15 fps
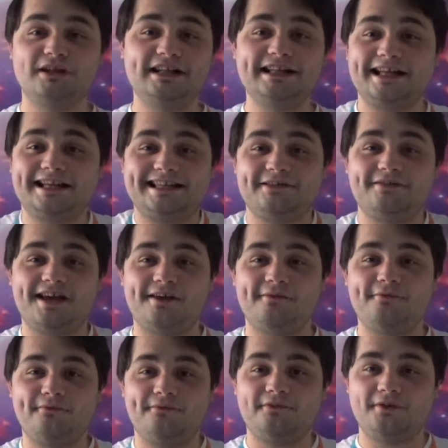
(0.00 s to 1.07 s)
like give it
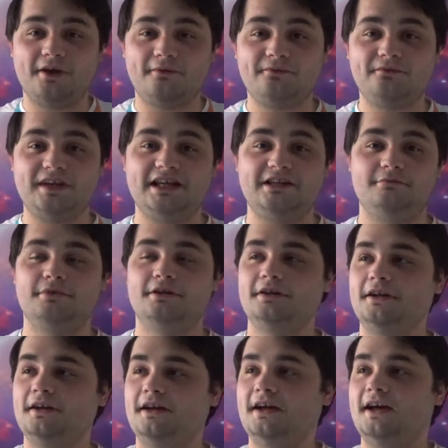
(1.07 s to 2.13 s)
a theme.
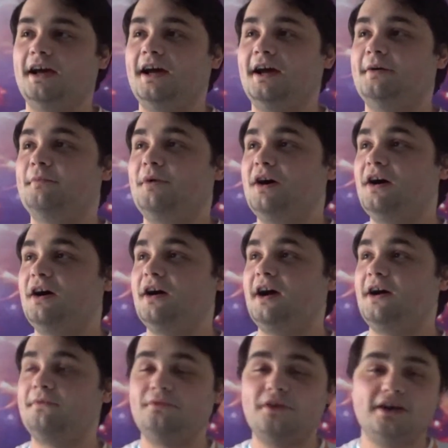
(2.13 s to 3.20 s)

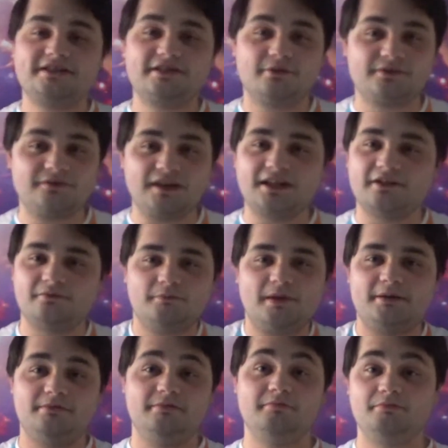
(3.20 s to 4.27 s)
At first I was thinking of
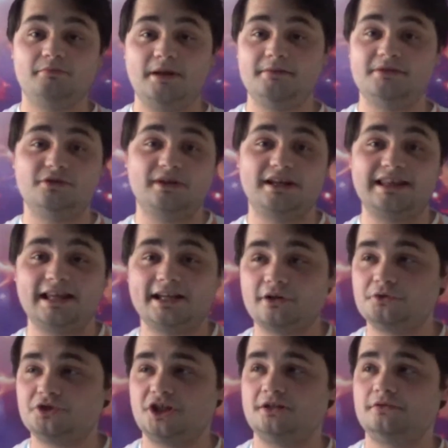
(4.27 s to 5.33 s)
maybe doing a
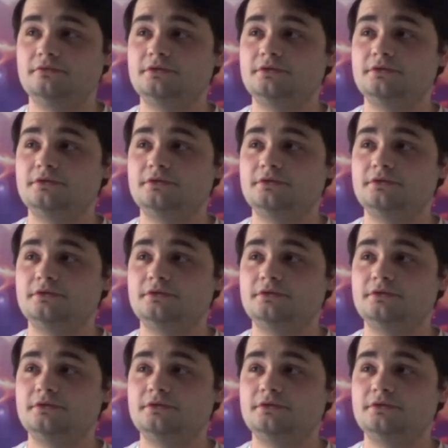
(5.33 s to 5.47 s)
Lego channel,